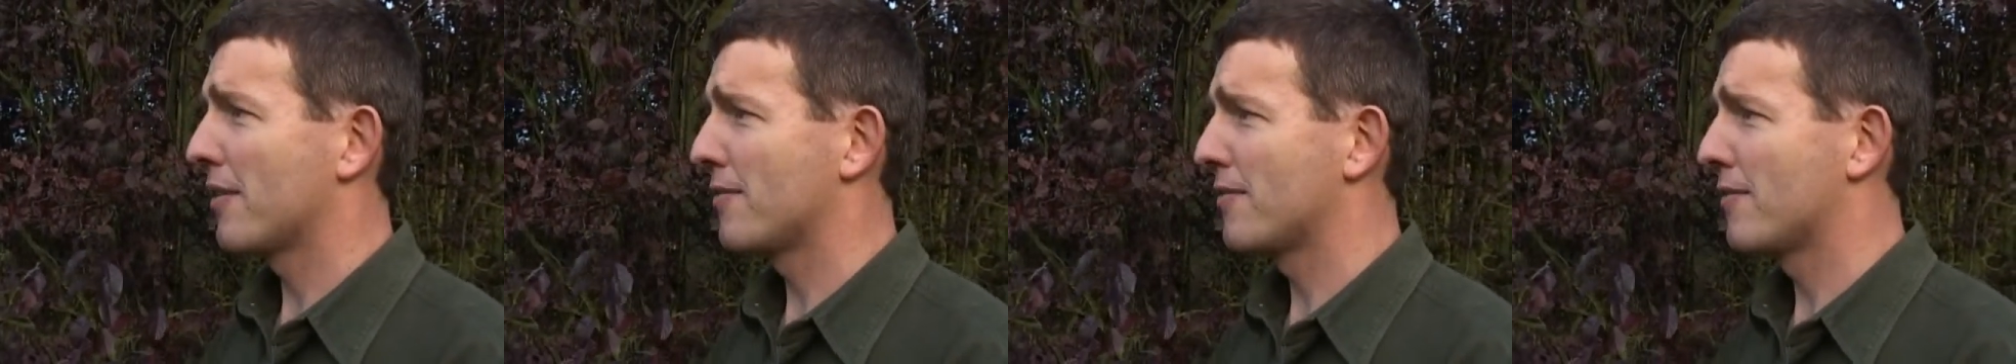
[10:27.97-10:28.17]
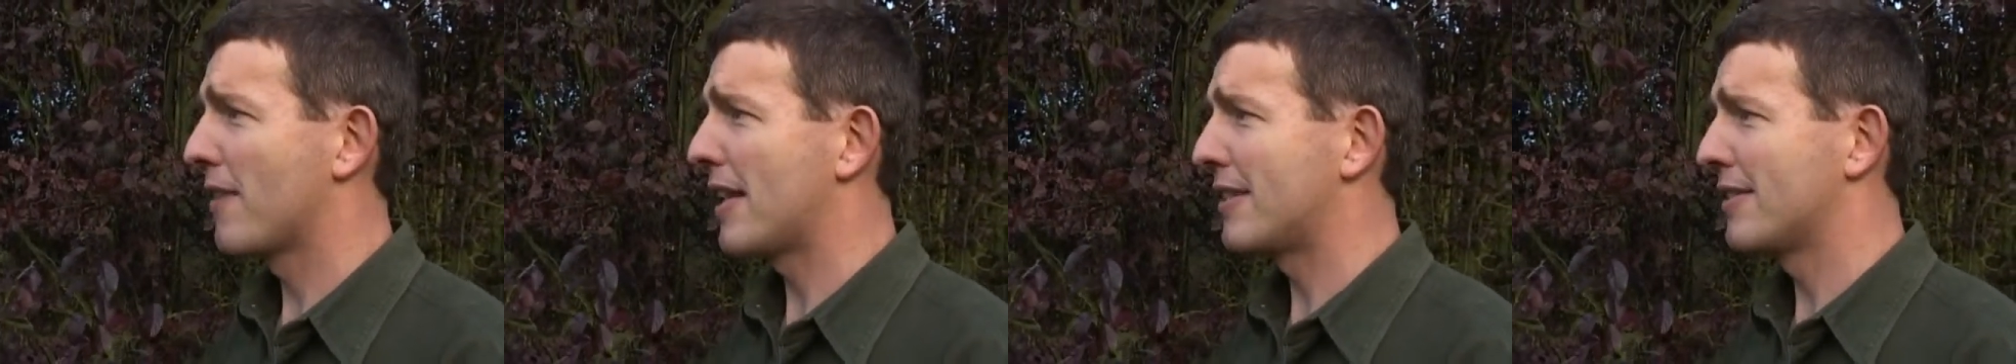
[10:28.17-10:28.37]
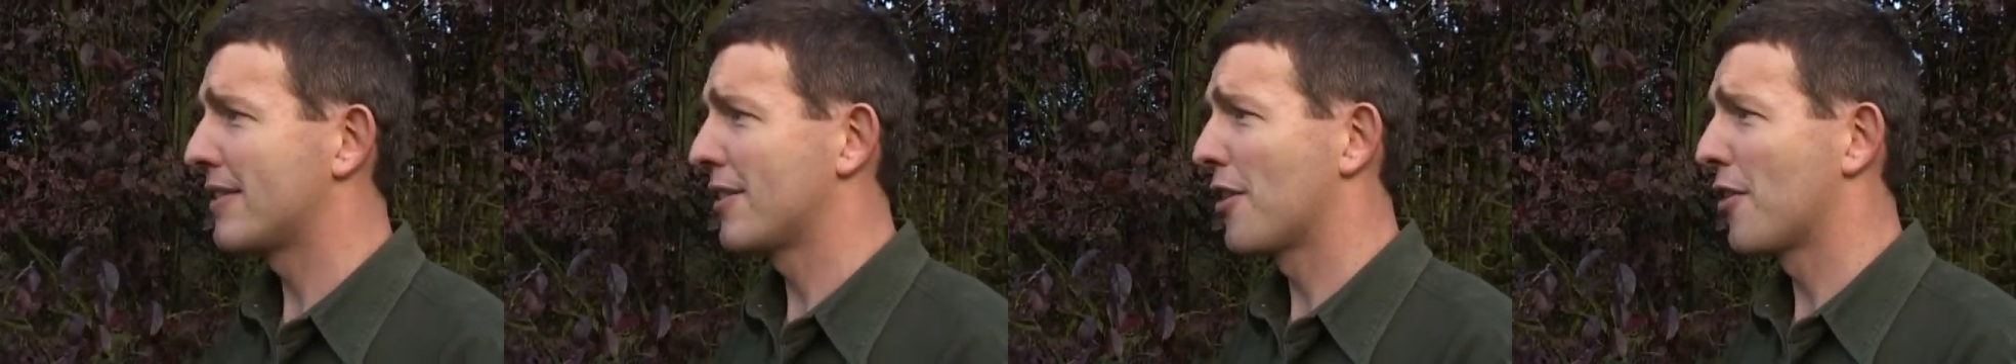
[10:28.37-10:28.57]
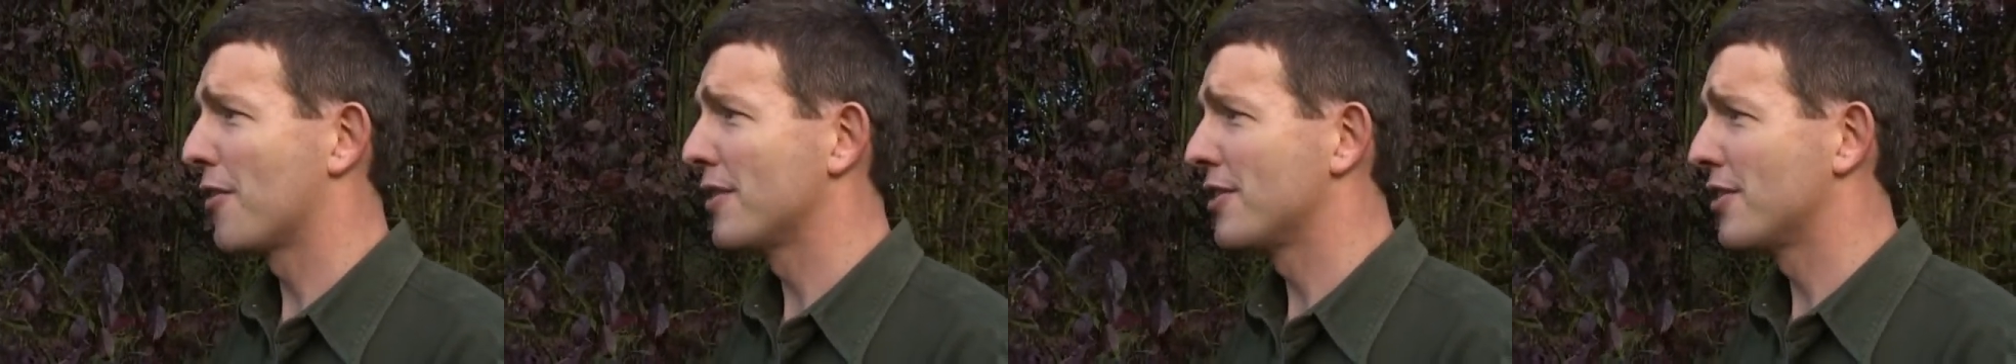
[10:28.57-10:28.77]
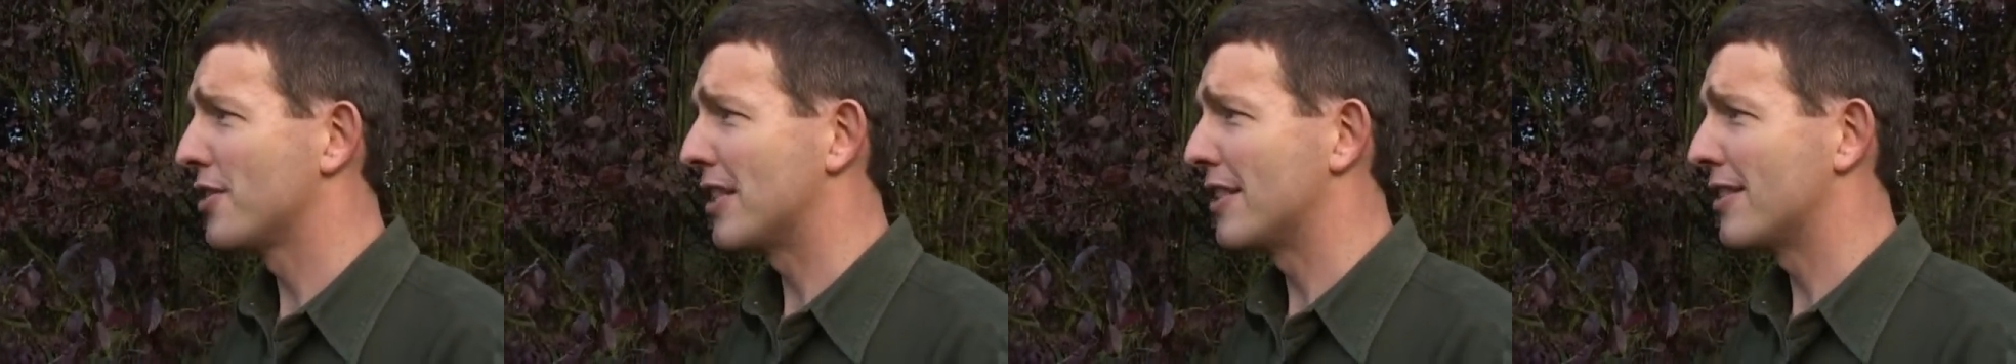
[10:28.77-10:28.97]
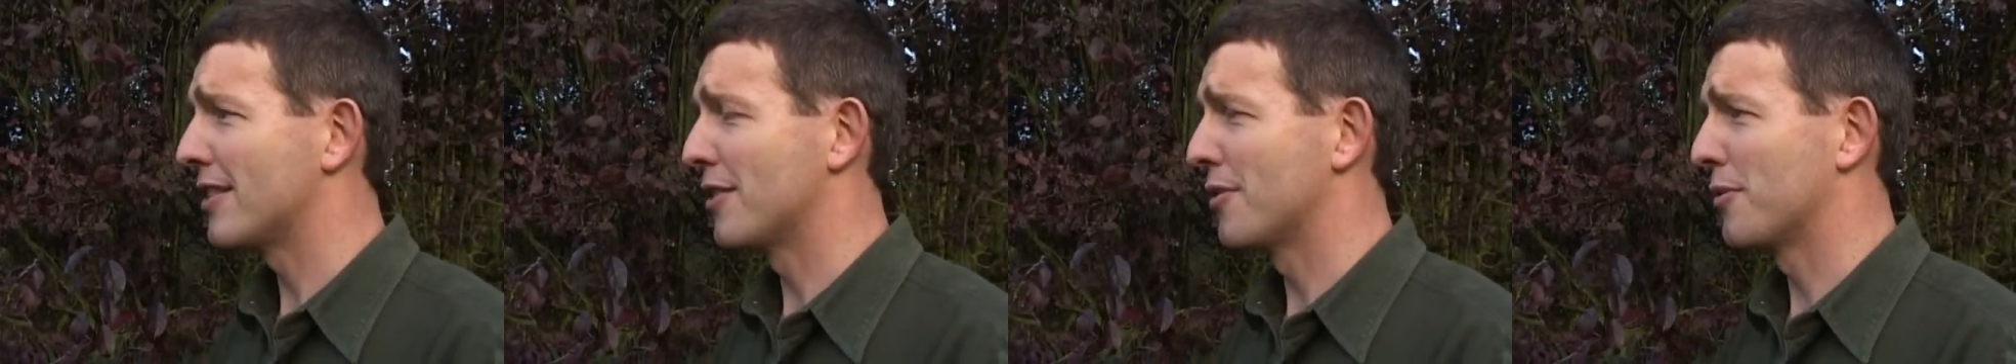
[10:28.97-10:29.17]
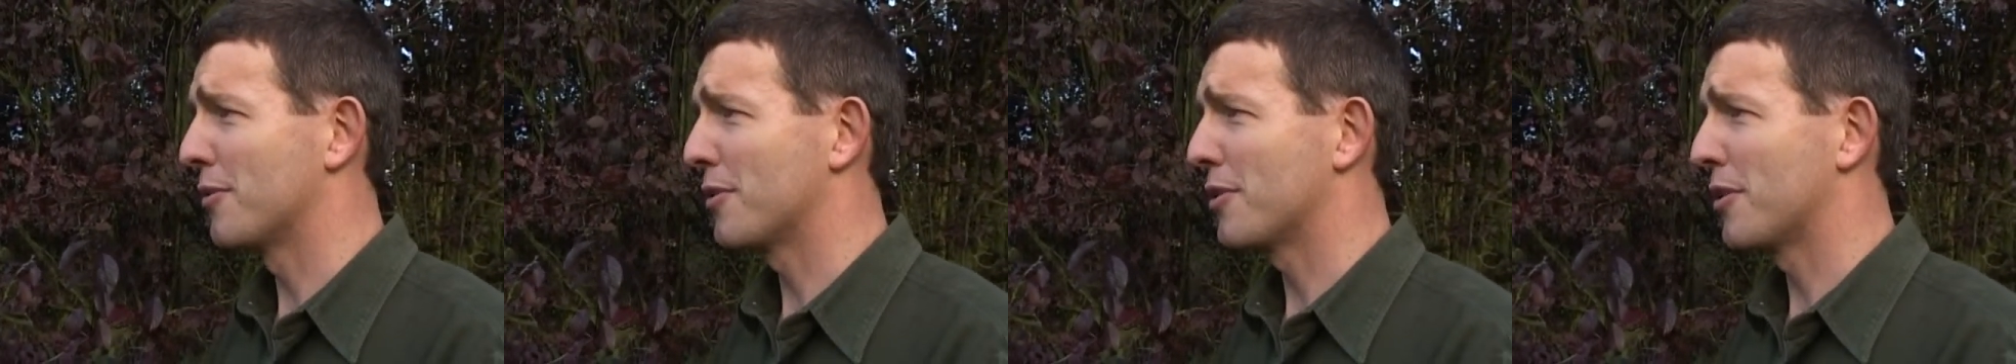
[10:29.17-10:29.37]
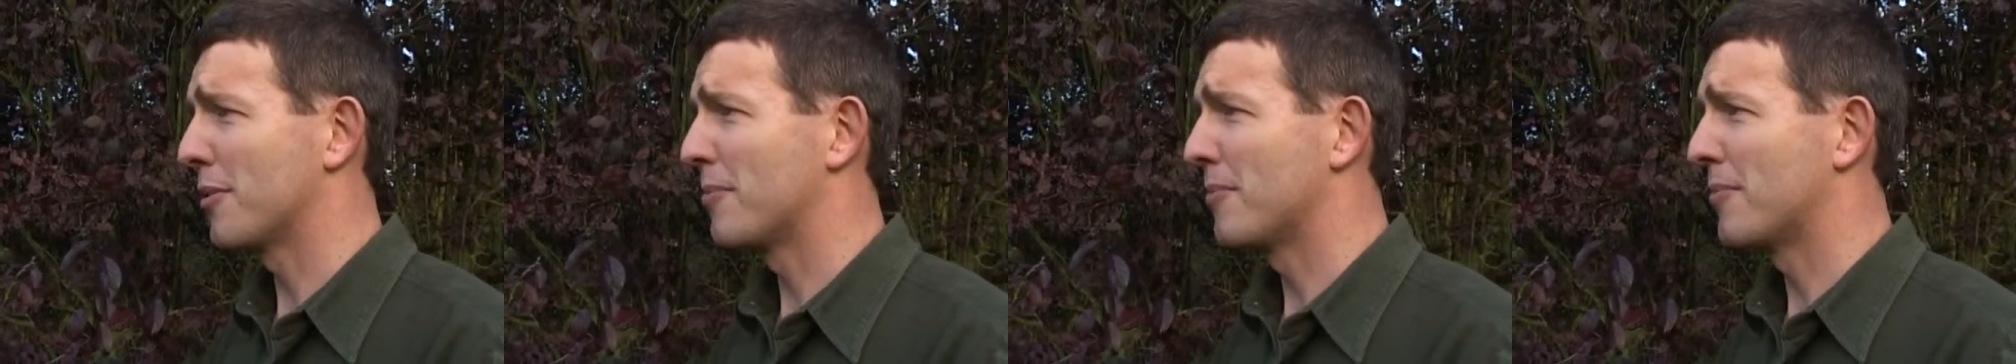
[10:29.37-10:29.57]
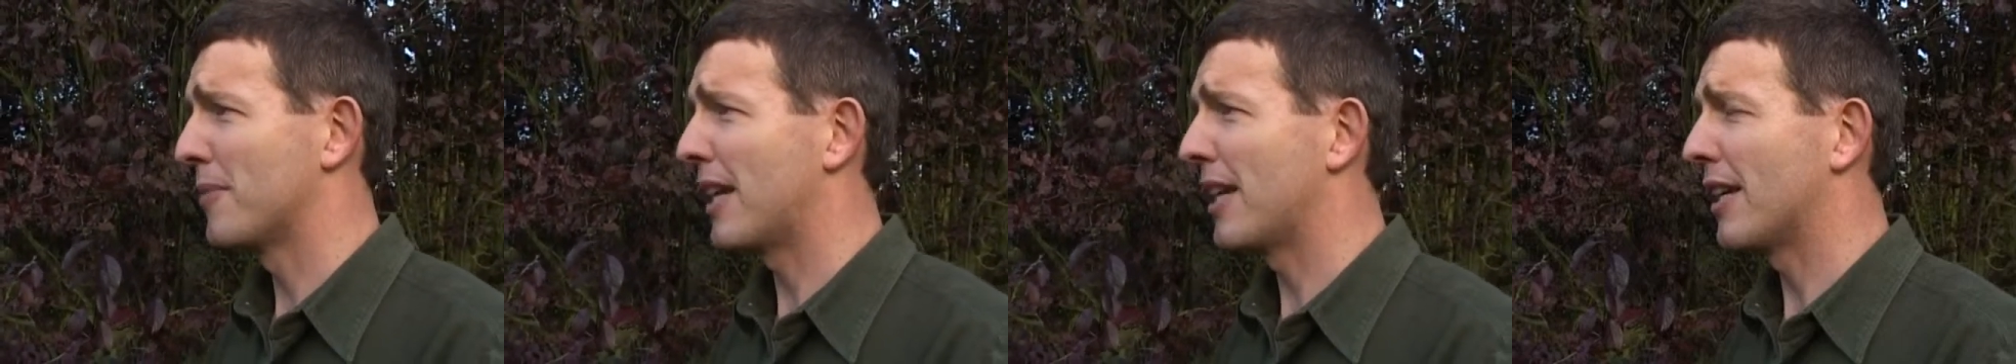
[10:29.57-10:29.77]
of reds and oranges in autumn